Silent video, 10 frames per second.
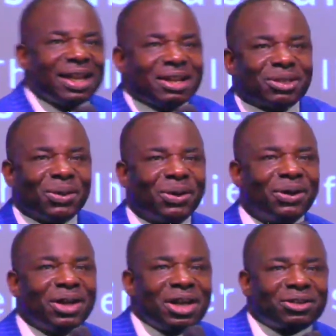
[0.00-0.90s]
So
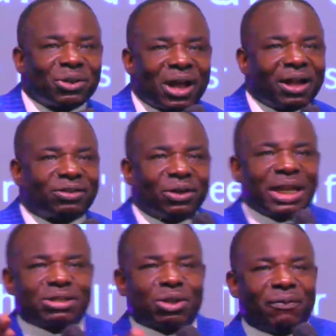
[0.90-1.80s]
to God. So
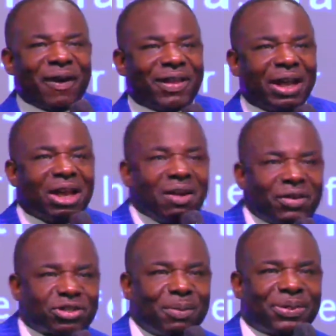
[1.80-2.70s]
let's go, Father.
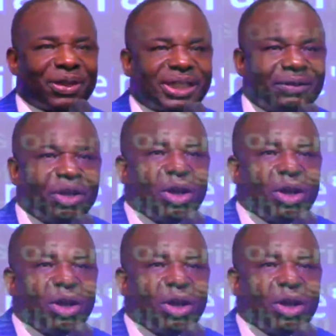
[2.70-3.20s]
Verse number 13.